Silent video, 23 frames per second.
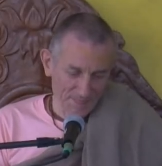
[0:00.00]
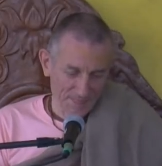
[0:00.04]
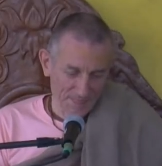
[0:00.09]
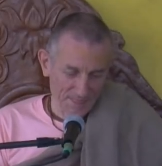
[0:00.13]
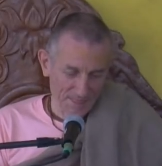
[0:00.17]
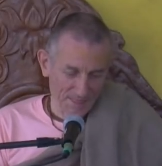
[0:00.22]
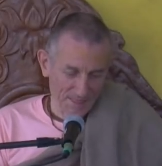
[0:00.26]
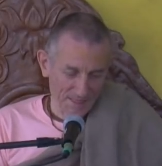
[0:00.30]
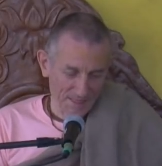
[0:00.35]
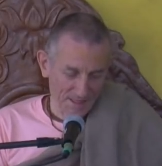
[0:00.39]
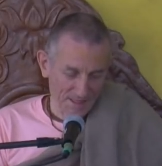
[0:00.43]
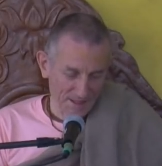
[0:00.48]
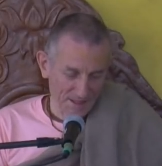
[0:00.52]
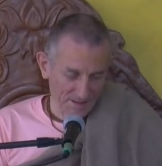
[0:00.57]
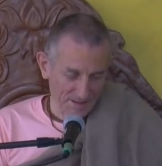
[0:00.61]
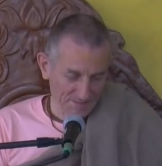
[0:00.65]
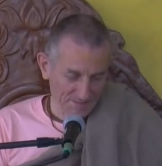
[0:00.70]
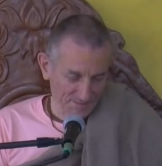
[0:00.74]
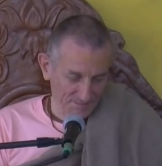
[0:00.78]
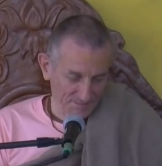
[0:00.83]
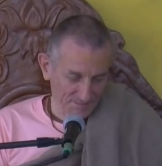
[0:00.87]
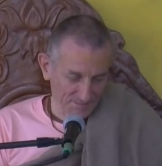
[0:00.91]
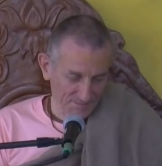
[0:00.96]

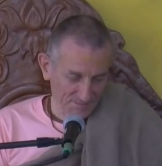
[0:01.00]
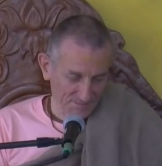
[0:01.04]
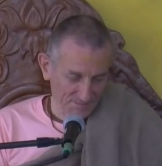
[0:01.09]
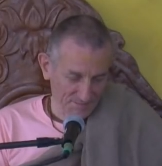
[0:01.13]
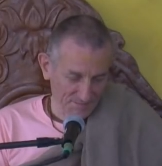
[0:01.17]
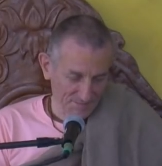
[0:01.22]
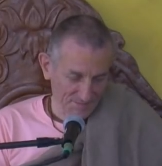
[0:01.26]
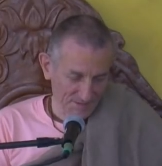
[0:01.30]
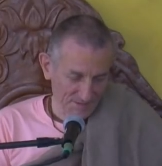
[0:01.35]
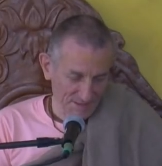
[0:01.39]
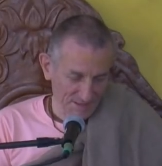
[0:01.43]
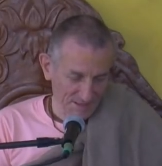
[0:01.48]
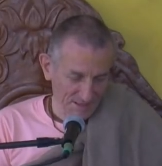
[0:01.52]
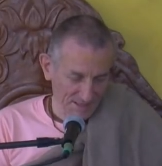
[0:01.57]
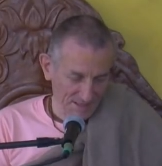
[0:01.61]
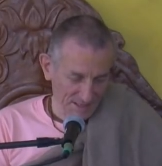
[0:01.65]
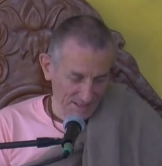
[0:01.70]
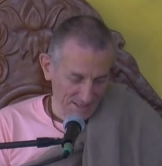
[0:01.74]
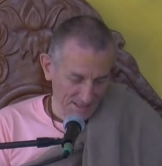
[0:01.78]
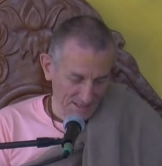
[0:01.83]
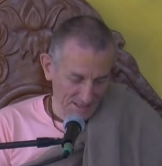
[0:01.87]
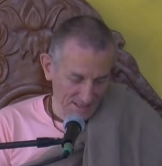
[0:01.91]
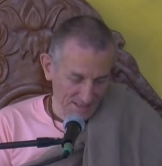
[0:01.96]

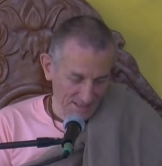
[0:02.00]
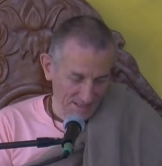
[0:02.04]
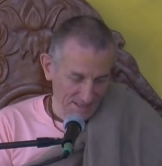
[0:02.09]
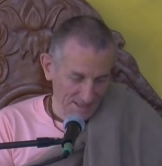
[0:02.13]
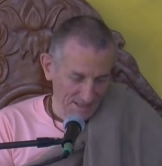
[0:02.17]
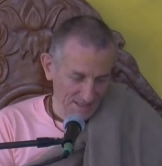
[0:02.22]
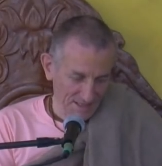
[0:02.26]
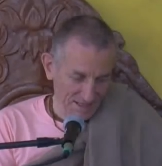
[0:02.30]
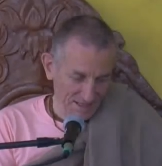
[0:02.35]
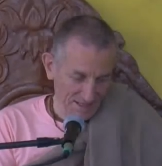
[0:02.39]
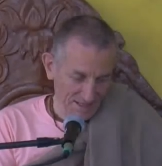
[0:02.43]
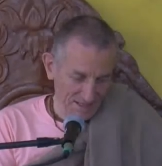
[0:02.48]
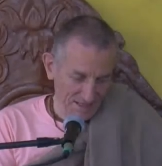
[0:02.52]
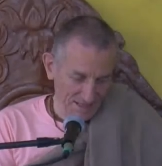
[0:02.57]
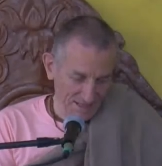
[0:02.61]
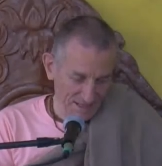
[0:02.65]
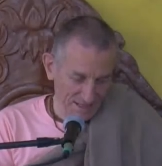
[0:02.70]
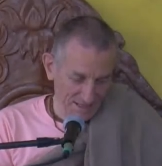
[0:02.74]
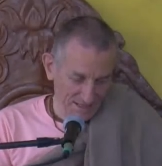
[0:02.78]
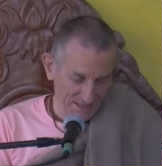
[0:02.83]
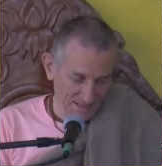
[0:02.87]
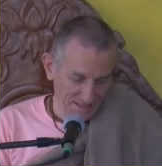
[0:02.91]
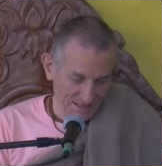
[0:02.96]

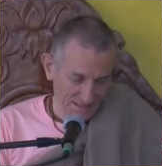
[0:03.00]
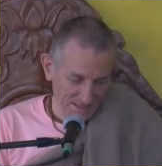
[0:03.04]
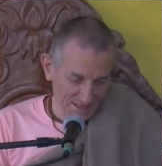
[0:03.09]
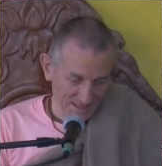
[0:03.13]
Nobody speaks.